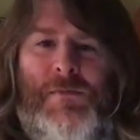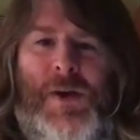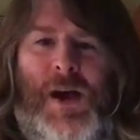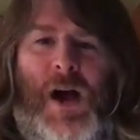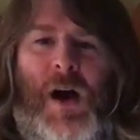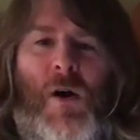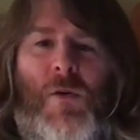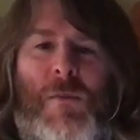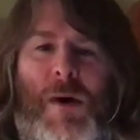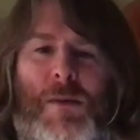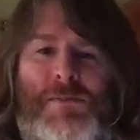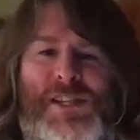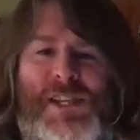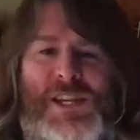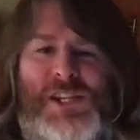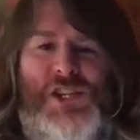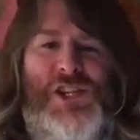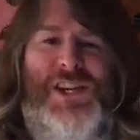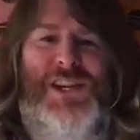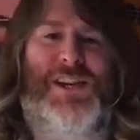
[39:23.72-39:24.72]
Oh, Mum
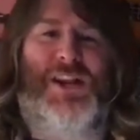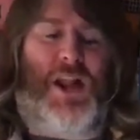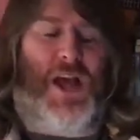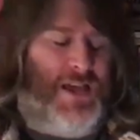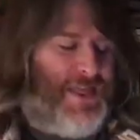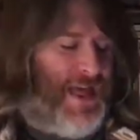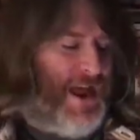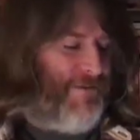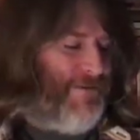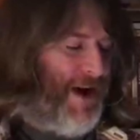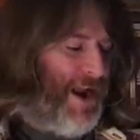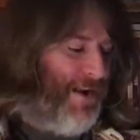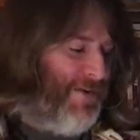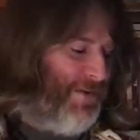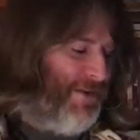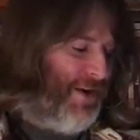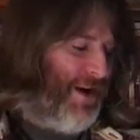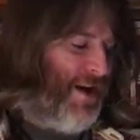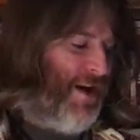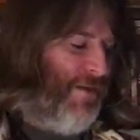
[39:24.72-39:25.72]
said she didn't like that
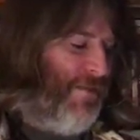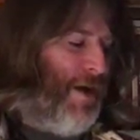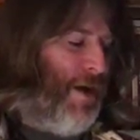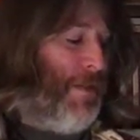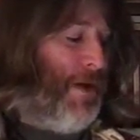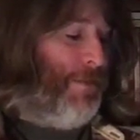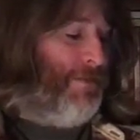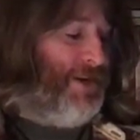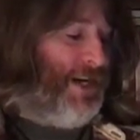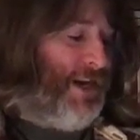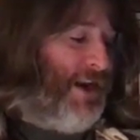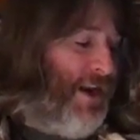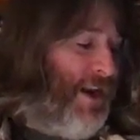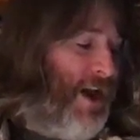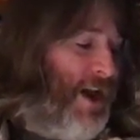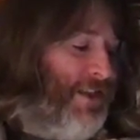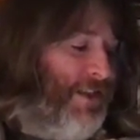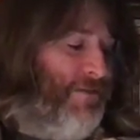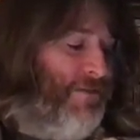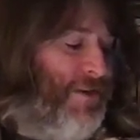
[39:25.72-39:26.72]
round. My Mum didn't
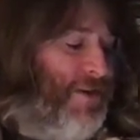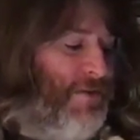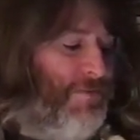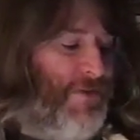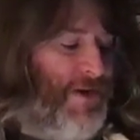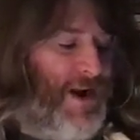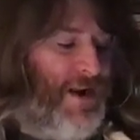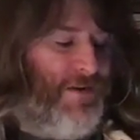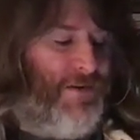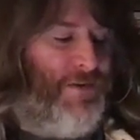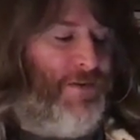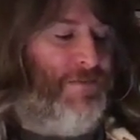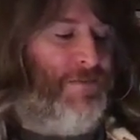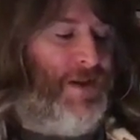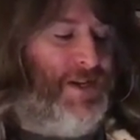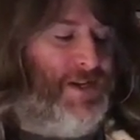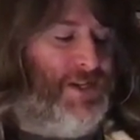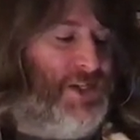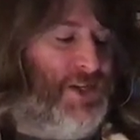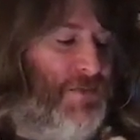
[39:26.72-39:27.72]
like the film round.
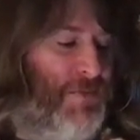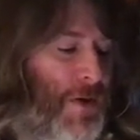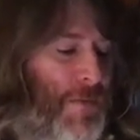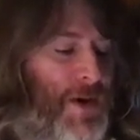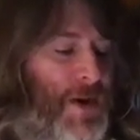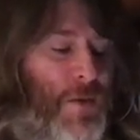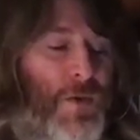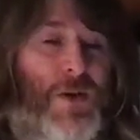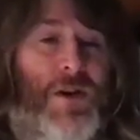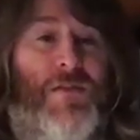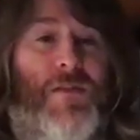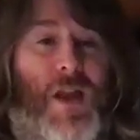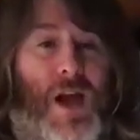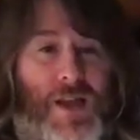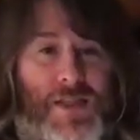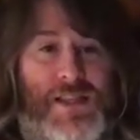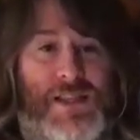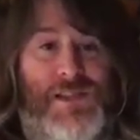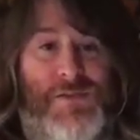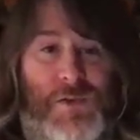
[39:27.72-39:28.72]
But she probably would have
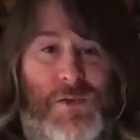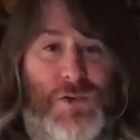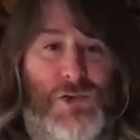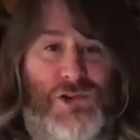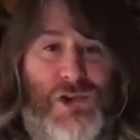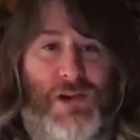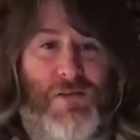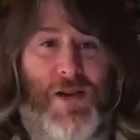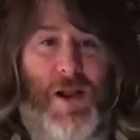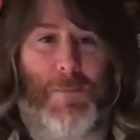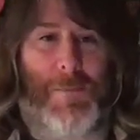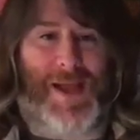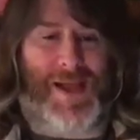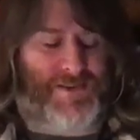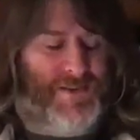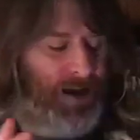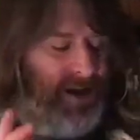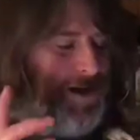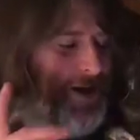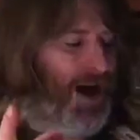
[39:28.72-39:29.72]
liked this food and drink round
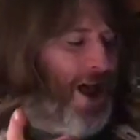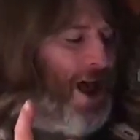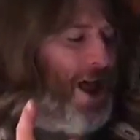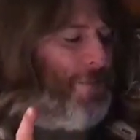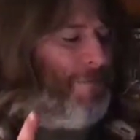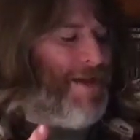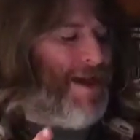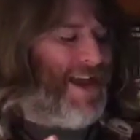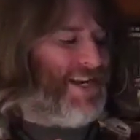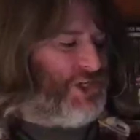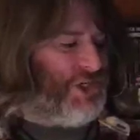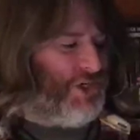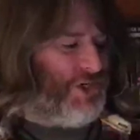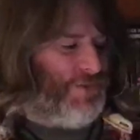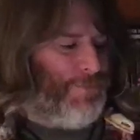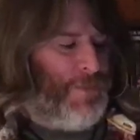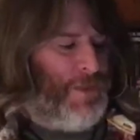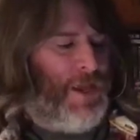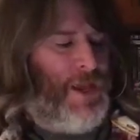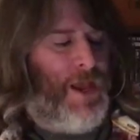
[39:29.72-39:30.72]
better, I imagine.
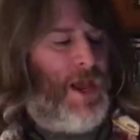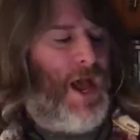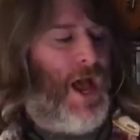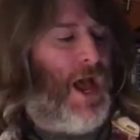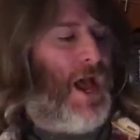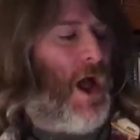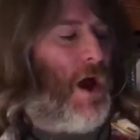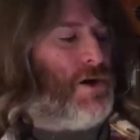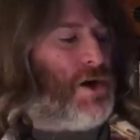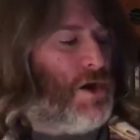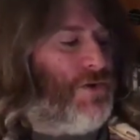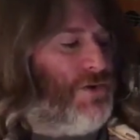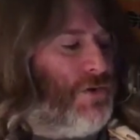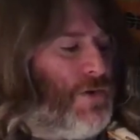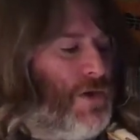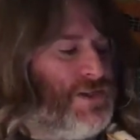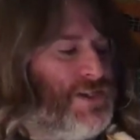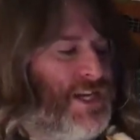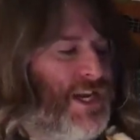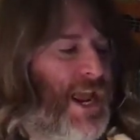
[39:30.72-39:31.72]
I'll go through
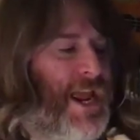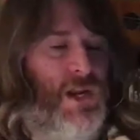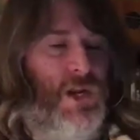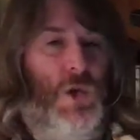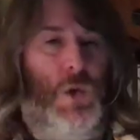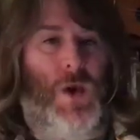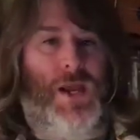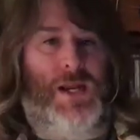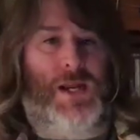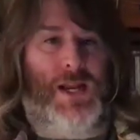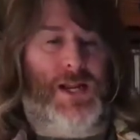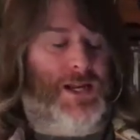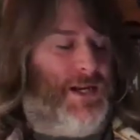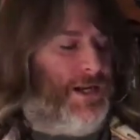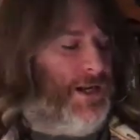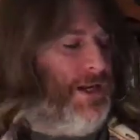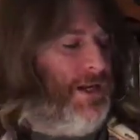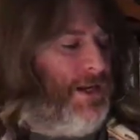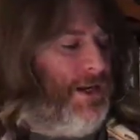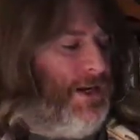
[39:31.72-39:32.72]
those again
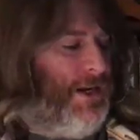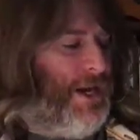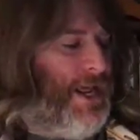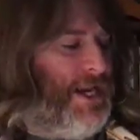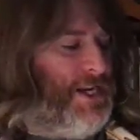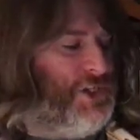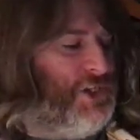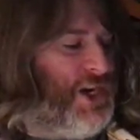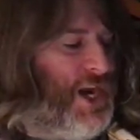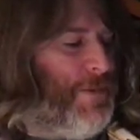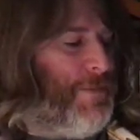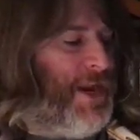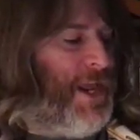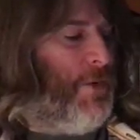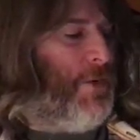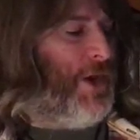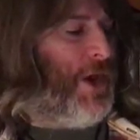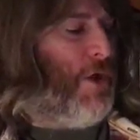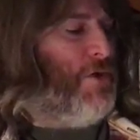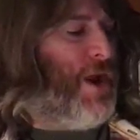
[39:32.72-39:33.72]
quickly, ladies and gentlemen. Here
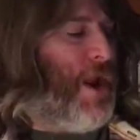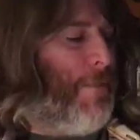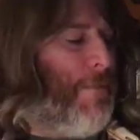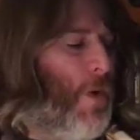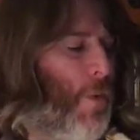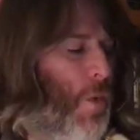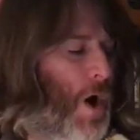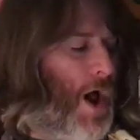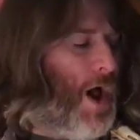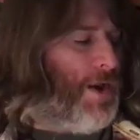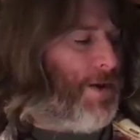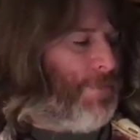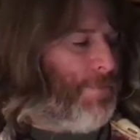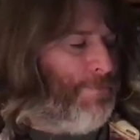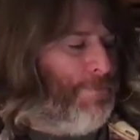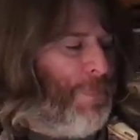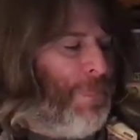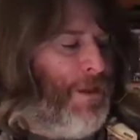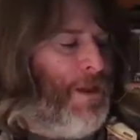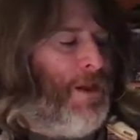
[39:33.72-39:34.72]
we go. Number 1.
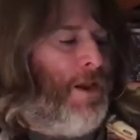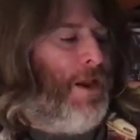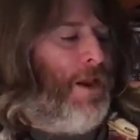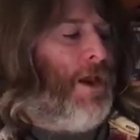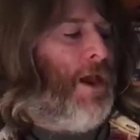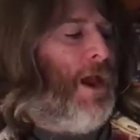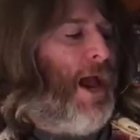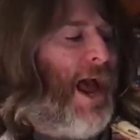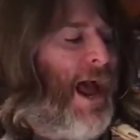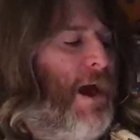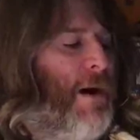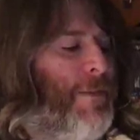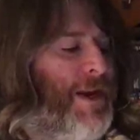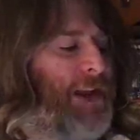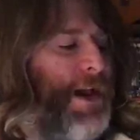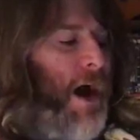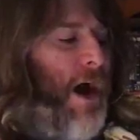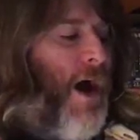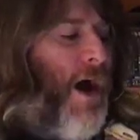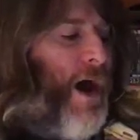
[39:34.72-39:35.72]
How
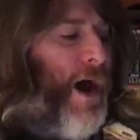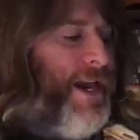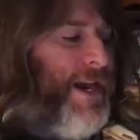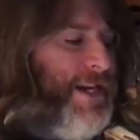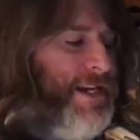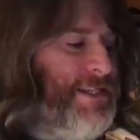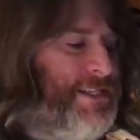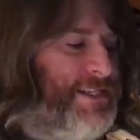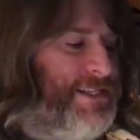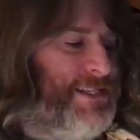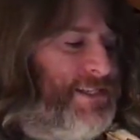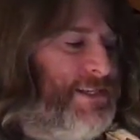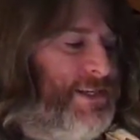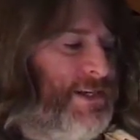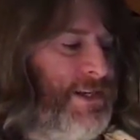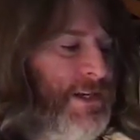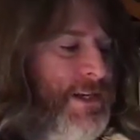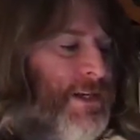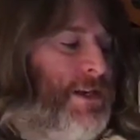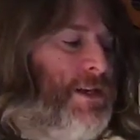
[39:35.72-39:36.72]
many eyes
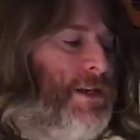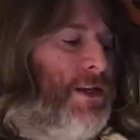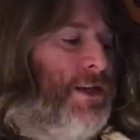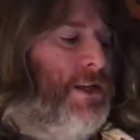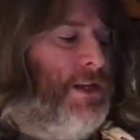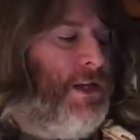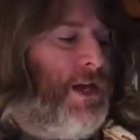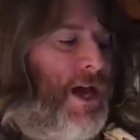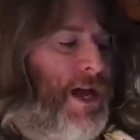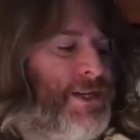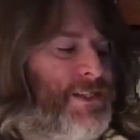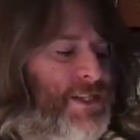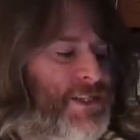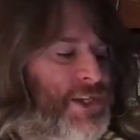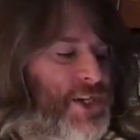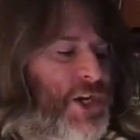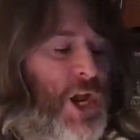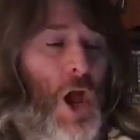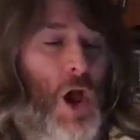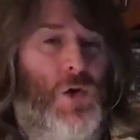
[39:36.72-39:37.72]
does
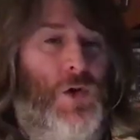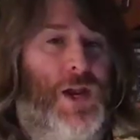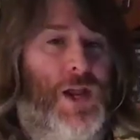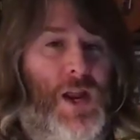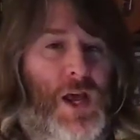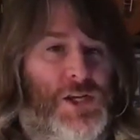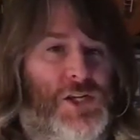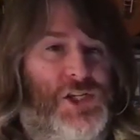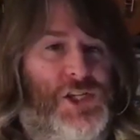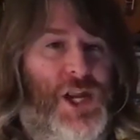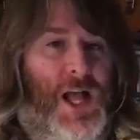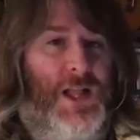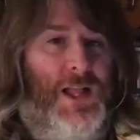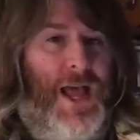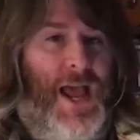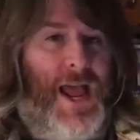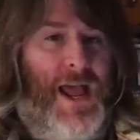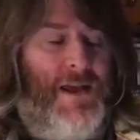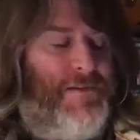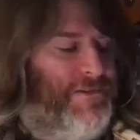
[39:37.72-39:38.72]
a coconut shell
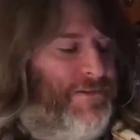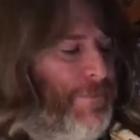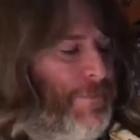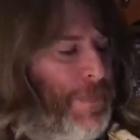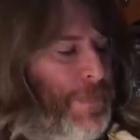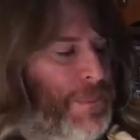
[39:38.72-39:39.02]
have?